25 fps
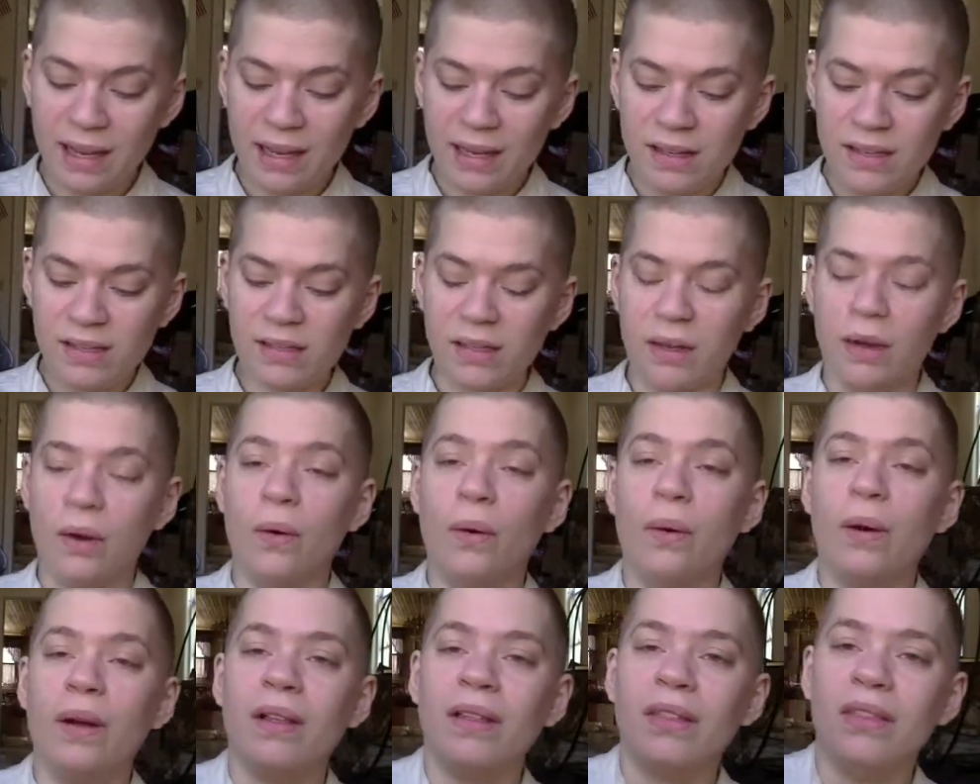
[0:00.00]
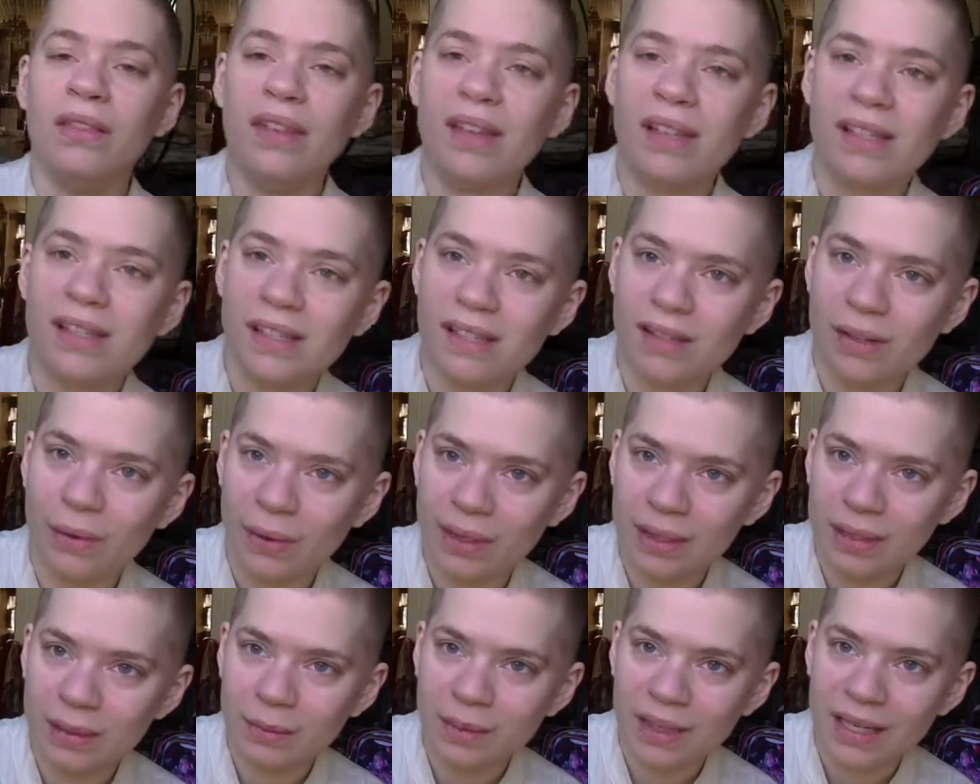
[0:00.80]
So this is
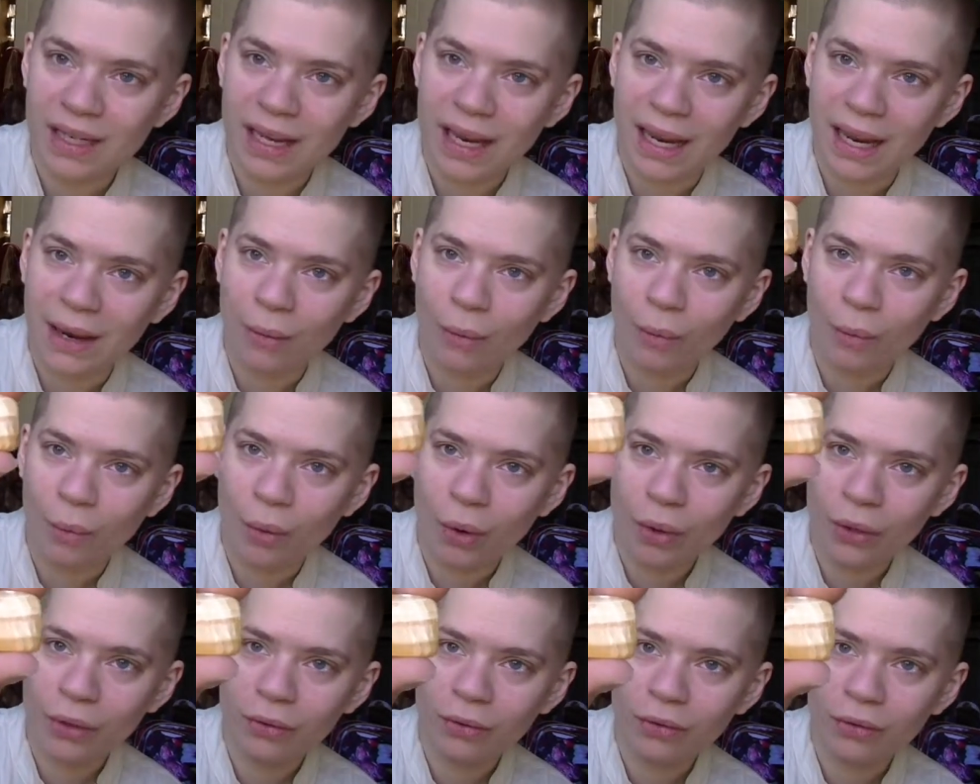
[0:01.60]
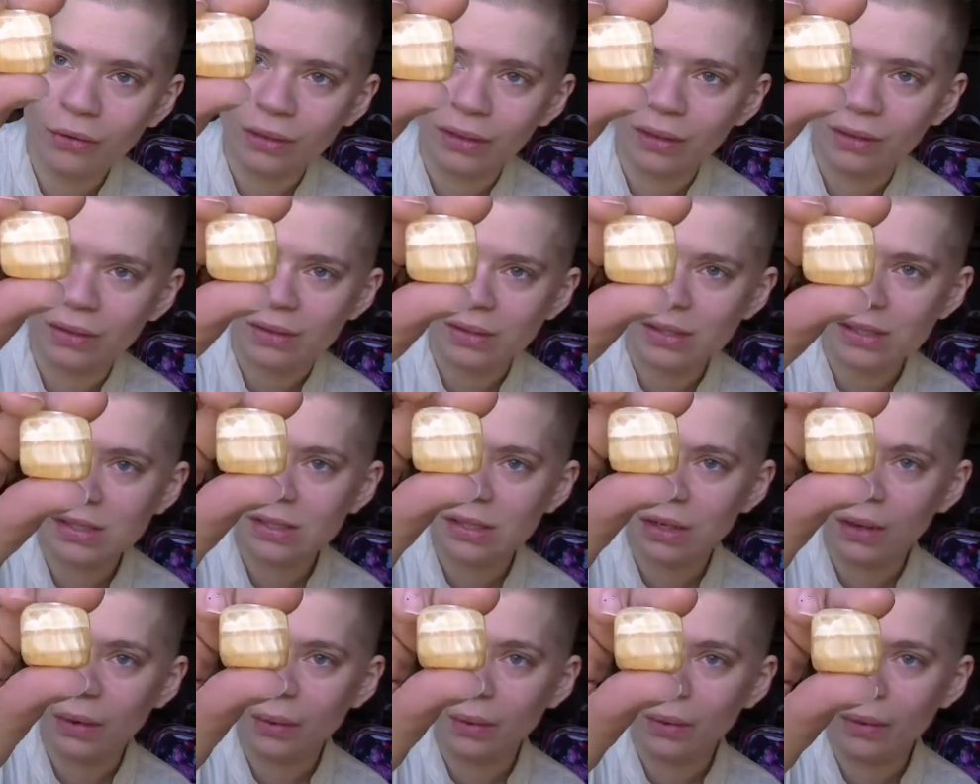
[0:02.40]
going to be a wonderful little
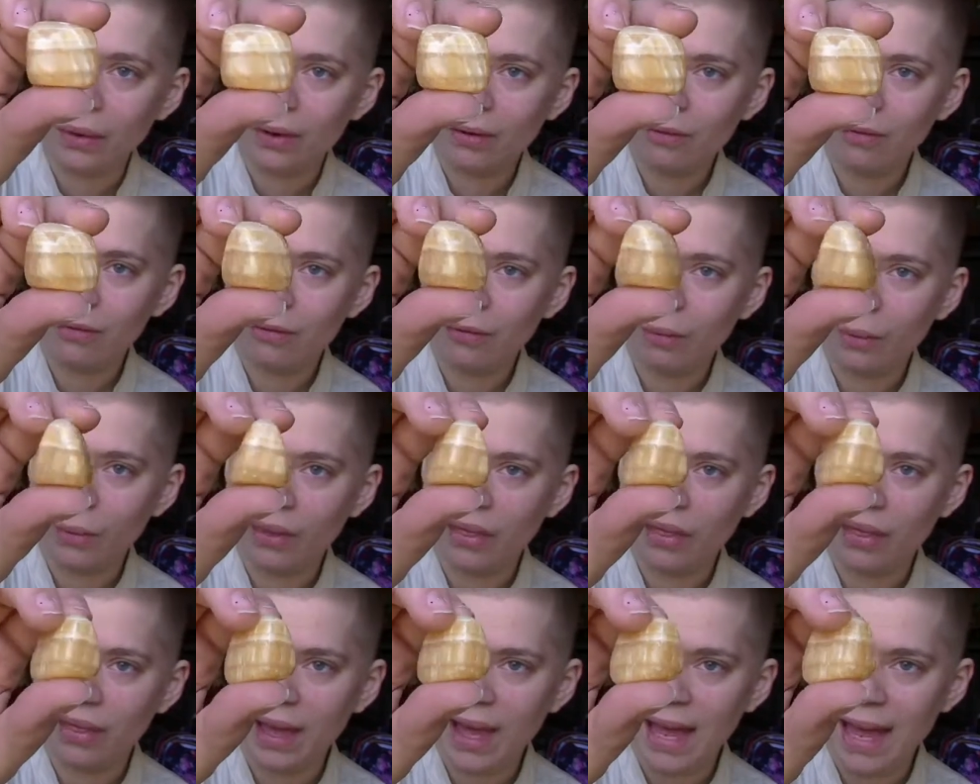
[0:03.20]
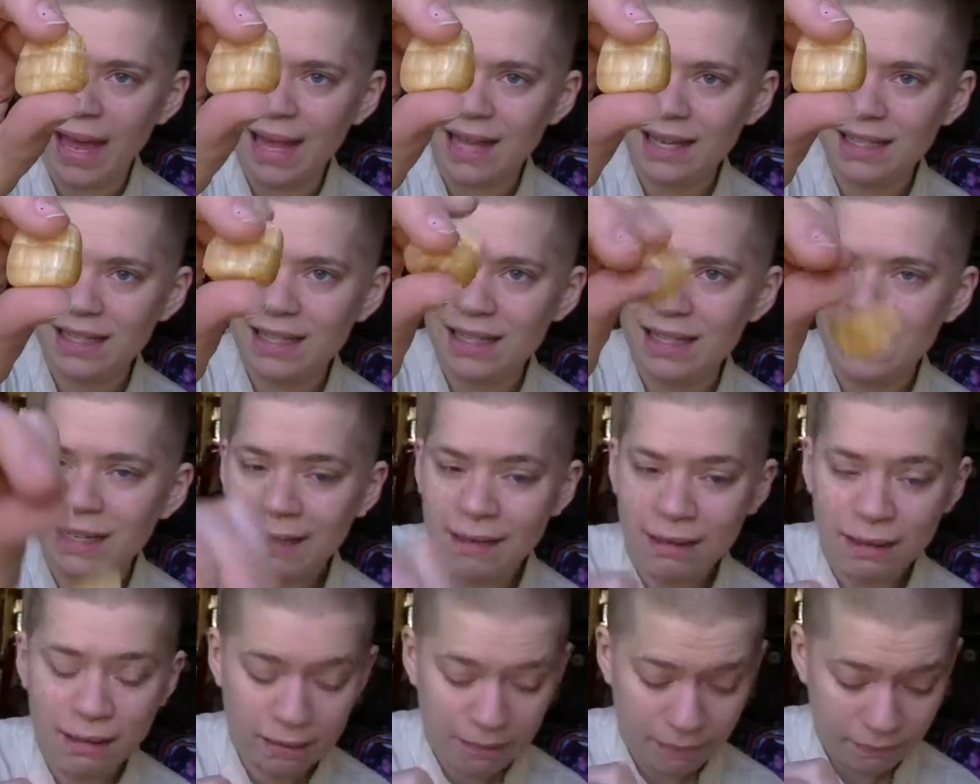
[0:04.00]
stone for that
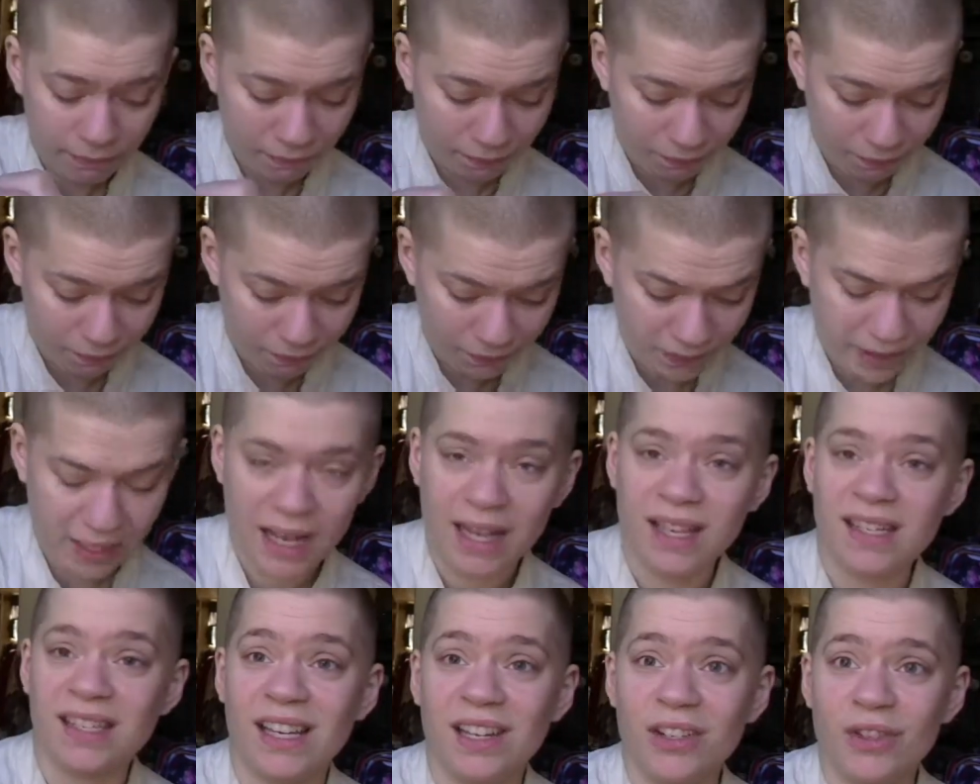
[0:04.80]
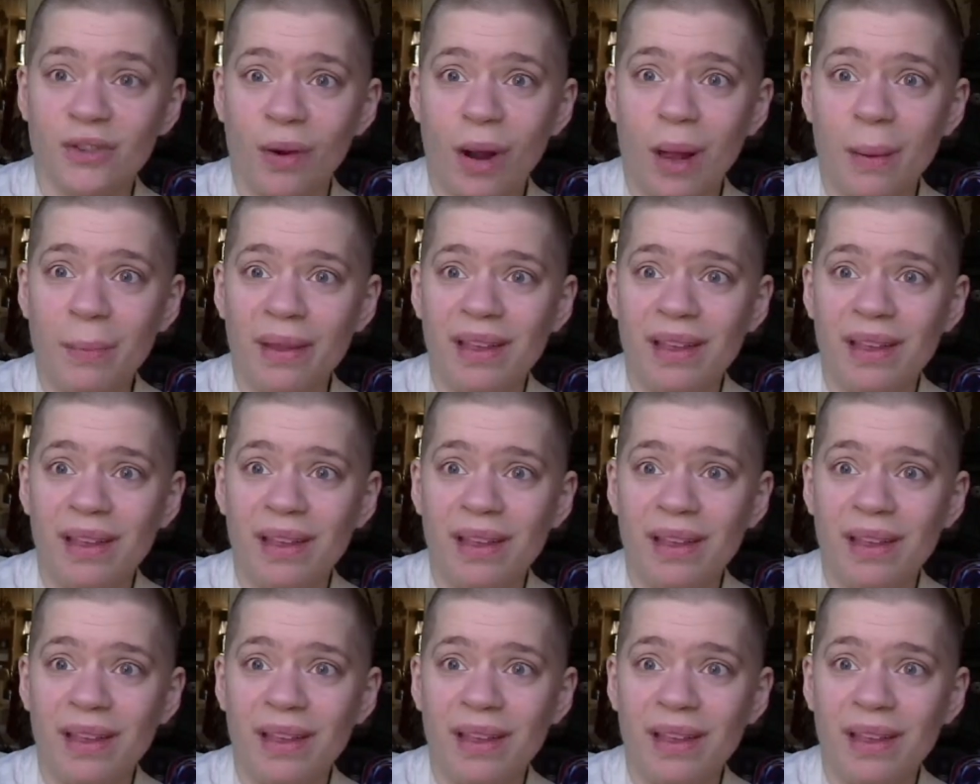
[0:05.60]
as I drop